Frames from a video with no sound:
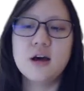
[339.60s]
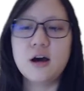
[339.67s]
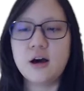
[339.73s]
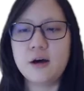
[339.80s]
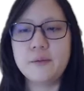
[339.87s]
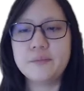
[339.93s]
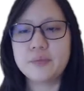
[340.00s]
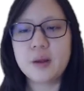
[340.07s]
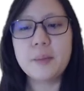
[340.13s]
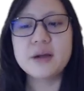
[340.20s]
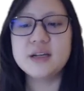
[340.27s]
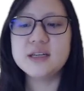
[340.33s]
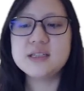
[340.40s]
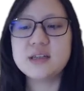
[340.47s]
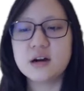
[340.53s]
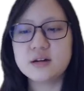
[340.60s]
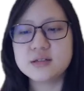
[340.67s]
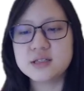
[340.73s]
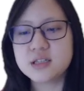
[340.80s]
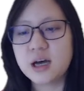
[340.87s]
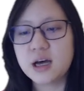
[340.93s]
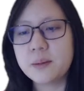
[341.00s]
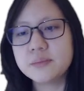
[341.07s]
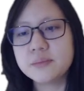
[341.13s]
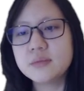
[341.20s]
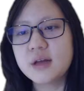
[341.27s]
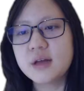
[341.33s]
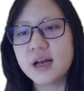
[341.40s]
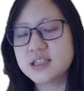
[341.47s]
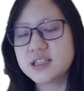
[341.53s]
um, but these are some
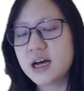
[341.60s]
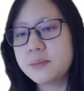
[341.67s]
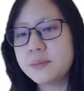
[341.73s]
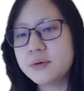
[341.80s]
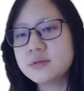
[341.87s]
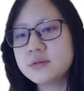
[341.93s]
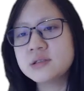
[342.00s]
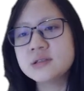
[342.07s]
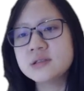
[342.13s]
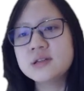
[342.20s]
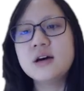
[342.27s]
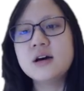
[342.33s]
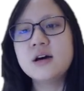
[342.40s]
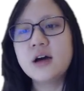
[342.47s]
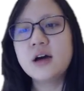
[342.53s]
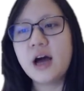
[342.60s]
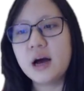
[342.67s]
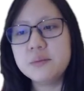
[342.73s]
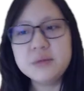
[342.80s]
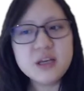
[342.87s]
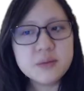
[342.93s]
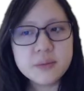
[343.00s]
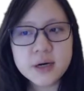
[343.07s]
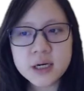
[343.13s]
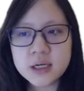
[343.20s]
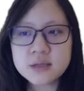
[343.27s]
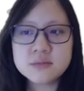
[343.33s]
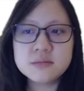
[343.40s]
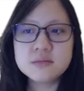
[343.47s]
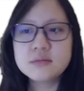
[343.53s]
examples.
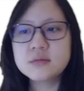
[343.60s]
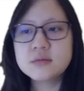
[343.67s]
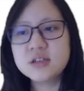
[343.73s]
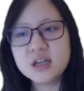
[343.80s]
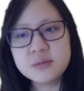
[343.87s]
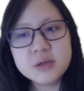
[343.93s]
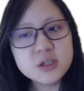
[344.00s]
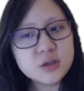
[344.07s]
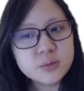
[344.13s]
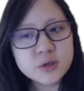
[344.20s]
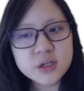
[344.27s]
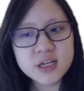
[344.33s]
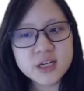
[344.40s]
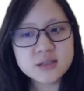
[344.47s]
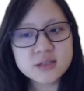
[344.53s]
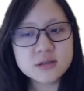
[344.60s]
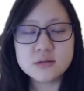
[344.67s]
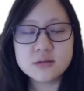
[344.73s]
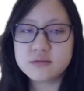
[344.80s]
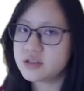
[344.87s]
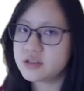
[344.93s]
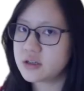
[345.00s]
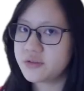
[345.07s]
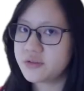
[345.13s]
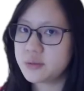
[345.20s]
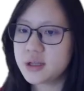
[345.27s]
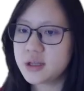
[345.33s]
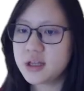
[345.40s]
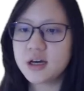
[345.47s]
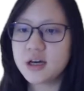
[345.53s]
Amoeba, Chlamydomonas, some
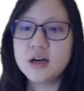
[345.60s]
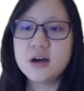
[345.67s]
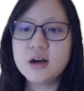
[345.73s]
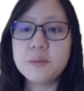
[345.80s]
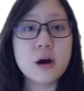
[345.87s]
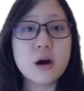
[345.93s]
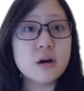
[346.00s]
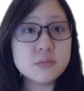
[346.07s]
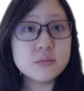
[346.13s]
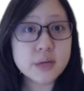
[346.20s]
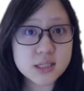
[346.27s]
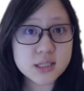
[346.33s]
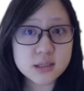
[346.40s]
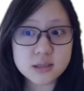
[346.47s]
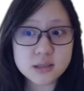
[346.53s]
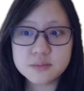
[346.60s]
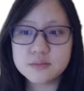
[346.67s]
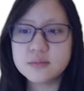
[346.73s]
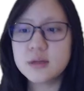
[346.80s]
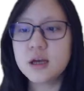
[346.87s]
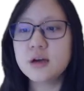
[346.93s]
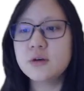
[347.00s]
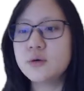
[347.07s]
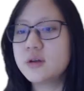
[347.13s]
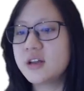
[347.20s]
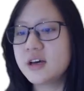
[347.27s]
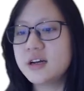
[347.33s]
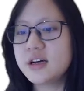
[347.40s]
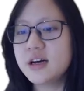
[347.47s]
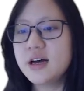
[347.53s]
familiar, Paramecium,
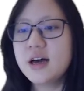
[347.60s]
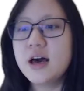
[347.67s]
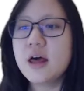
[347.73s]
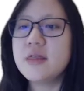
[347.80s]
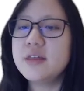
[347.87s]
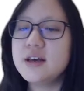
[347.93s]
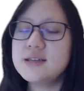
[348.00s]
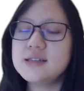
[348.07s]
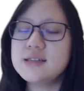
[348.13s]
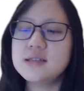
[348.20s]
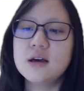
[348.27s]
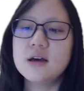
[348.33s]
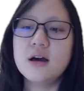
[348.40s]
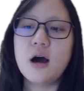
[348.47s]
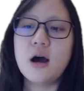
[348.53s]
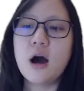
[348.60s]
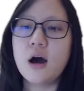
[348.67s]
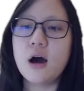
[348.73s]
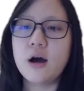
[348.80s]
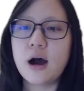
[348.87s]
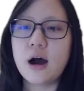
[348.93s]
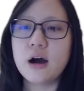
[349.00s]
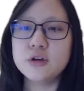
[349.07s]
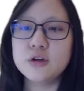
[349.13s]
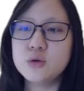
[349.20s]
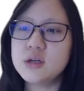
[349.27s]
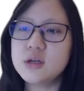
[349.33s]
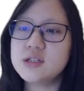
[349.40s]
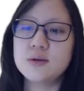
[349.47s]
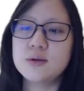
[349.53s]
Euglena. These uh, are
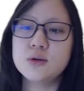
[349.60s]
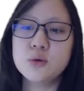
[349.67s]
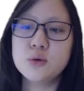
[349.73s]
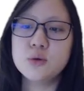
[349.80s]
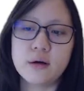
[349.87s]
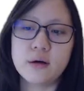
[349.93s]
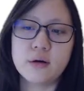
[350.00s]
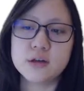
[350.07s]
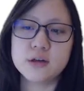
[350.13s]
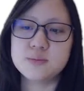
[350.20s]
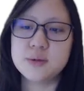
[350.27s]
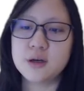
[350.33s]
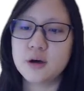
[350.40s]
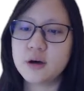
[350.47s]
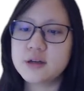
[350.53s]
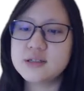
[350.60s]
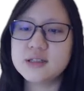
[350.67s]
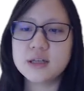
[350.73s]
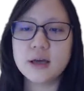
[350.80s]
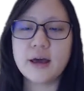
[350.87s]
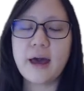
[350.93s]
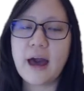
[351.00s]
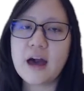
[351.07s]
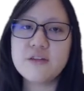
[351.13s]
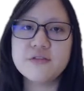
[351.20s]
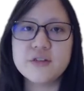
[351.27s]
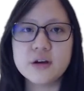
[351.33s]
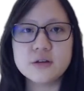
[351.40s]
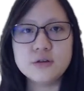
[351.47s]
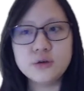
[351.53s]
unicellular eukaryotes because they have
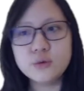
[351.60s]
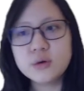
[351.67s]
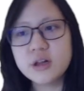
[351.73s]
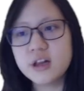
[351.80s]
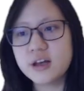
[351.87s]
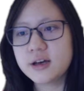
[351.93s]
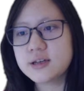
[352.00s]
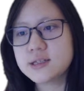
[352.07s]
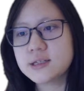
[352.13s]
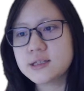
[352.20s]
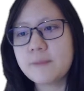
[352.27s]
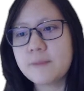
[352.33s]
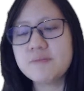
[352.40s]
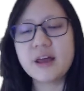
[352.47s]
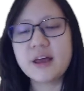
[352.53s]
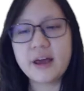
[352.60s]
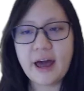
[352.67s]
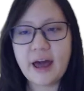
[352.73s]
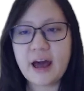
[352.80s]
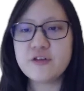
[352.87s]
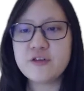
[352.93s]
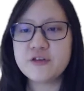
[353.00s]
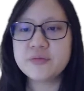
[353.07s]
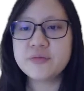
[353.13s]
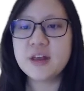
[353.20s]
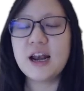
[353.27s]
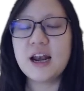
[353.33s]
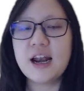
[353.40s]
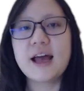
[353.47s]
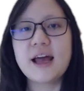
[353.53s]
a nucleus and they have
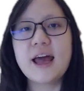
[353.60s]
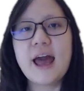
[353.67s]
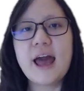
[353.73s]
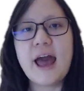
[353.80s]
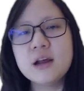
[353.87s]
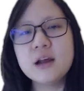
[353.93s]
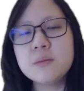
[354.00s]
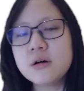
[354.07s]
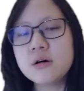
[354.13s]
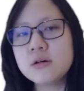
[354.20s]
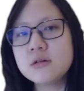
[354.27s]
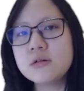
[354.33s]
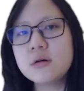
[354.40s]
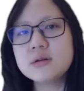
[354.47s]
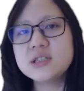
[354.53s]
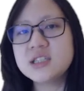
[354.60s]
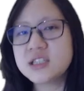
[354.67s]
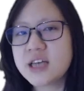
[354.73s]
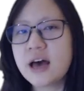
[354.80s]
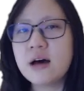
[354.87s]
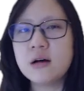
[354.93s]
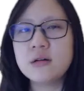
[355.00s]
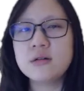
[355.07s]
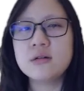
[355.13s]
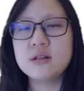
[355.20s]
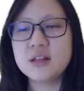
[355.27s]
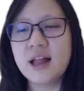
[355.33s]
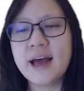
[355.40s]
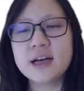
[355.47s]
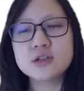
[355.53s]
like animal cell
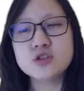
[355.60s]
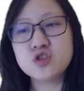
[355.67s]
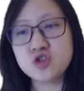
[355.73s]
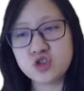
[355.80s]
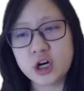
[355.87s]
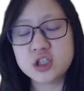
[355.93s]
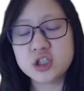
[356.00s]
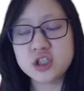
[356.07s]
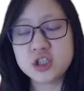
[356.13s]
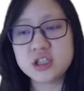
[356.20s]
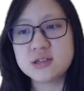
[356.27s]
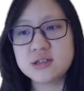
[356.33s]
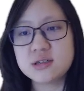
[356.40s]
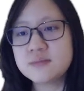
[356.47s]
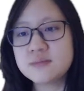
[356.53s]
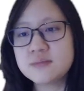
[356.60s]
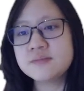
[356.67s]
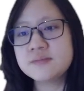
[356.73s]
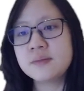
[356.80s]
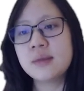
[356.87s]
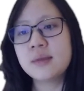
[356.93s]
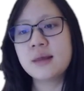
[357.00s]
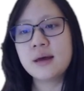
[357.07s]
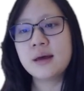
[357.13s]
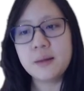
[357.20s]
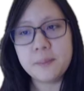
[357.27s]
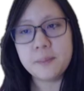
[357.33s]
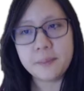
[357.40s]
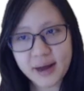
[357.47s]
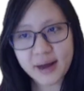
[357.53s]
like structures.
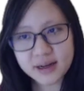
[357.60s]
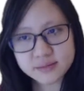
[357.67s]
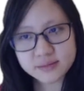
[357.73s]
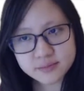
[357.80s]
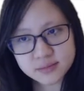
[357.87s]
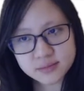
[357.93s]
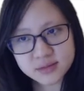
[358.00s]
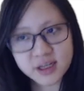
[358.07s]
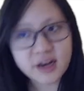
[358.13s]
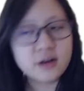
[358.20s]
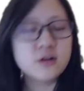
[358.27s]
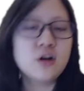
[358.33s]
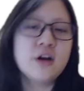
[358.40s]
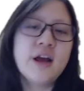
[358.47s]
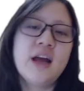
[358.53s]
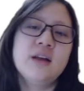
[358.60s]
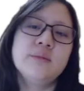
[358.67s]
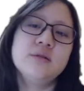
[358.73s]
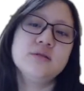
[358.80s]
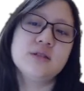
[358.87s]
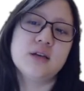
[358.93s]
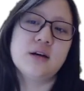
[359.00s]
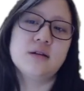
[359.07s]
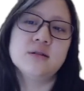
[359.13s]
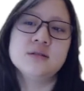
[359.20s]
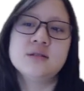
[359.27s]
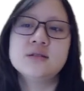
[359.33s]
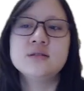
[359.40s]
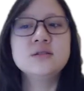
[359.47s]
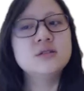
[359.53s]
But they are not animal
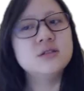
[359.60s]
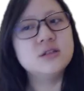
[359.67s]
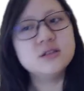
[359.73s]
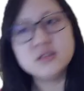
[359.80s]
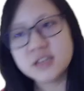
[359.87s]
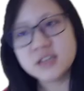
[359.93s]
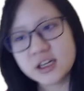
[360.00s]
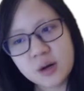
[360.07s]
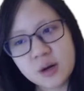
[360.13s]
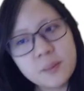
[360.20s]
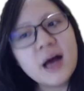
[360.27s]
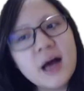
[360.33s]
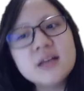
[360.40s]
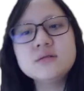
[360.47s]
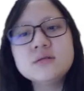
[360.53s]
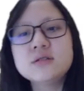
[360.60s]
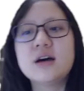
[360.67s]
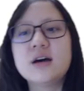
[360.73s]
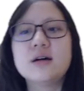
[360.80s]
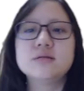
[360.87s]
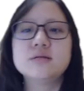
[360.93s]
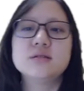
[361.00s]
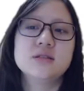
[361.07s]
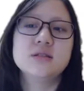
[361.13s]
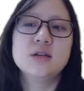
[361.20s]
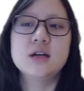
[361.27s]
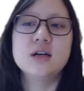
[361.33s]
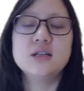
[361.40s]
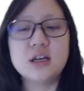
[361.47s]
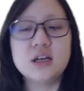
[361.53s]
cells, they are not plant cells,
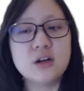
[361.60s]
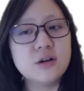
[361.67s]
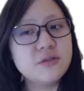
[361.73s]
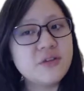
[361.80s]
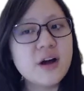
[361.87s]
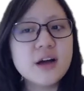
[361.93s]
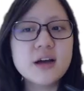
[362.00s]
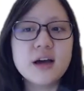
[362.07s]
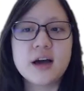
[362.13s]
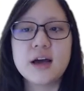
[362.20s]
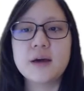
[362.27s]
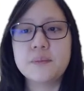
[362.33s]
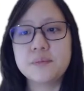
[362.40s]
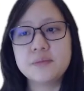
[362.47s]
they are not fungi,